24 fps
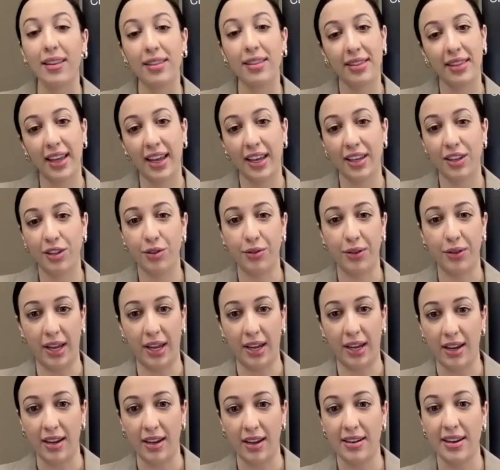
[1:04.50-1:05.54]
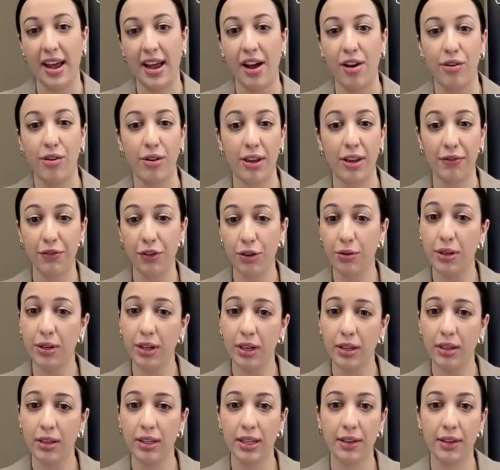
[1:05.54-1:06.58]
Thank you, Katie. Now, if you
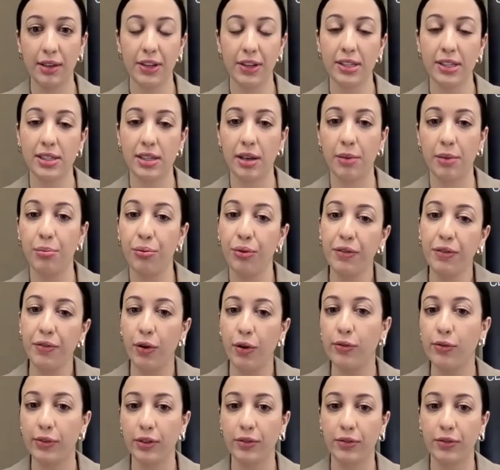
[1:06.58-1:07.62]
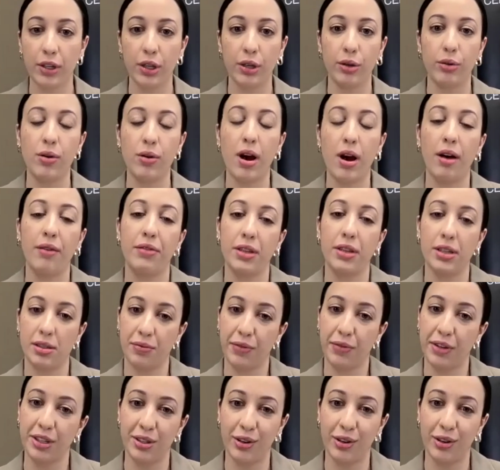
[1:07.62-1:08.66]
could give us a brief overview of this
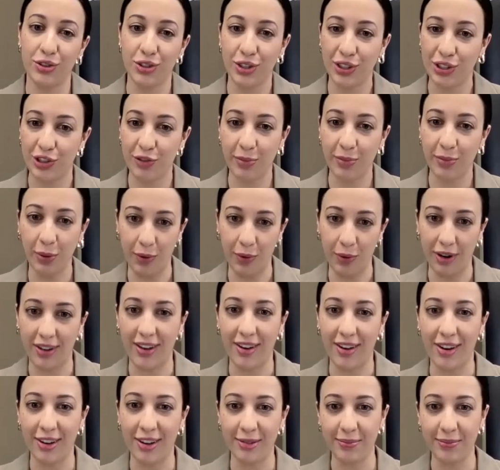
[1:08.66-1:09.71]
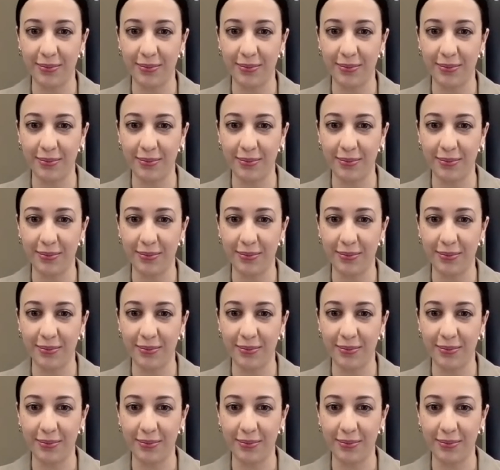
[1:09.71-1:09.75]
research that you've been working on.